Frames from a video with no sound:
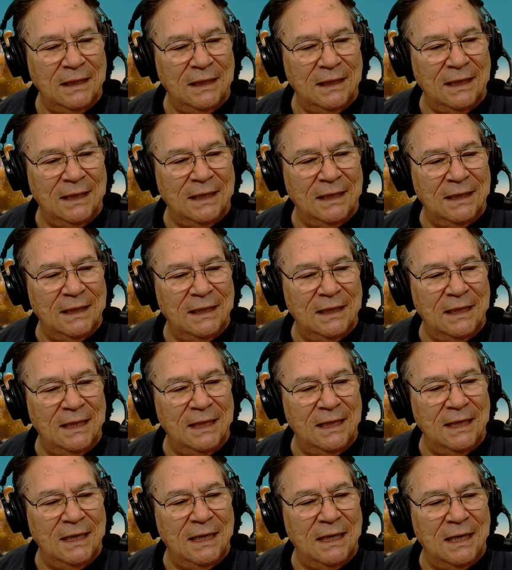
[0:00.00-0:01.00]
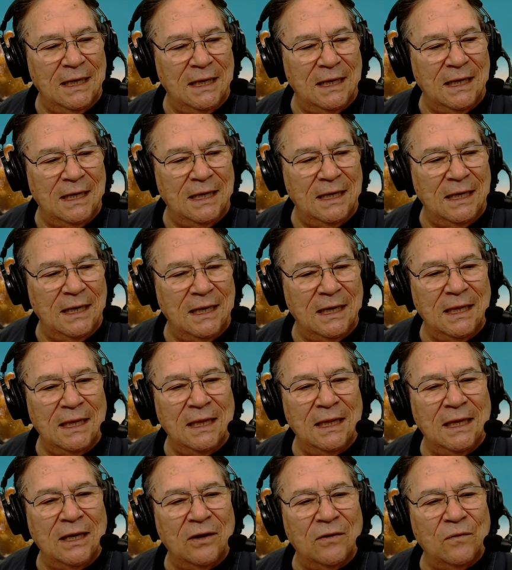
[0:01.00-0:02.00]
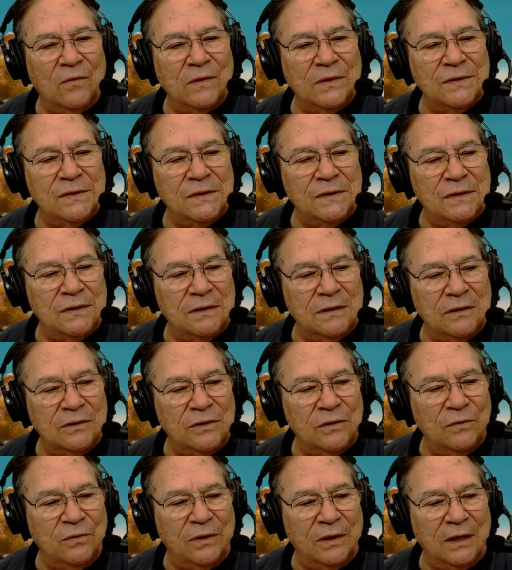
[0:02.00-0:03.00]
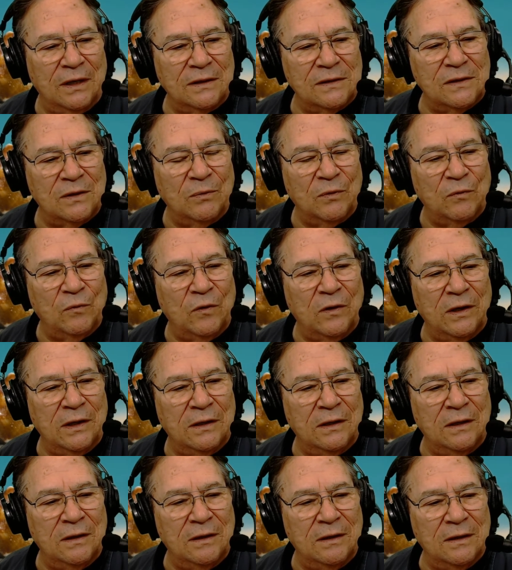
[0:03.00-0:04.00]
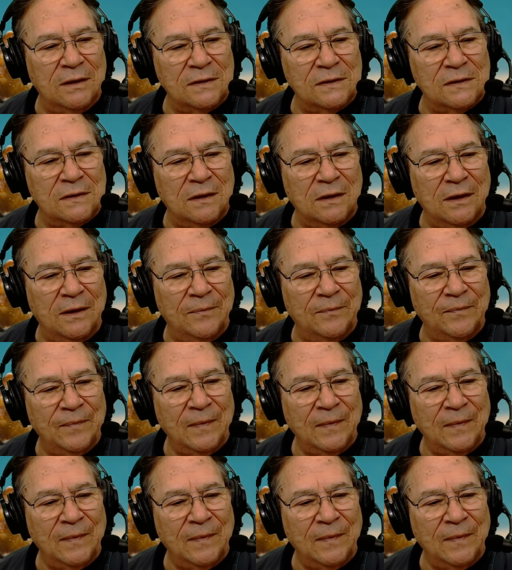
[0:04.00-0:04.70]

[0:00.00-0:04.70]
And then there was two things. Number one, this uh,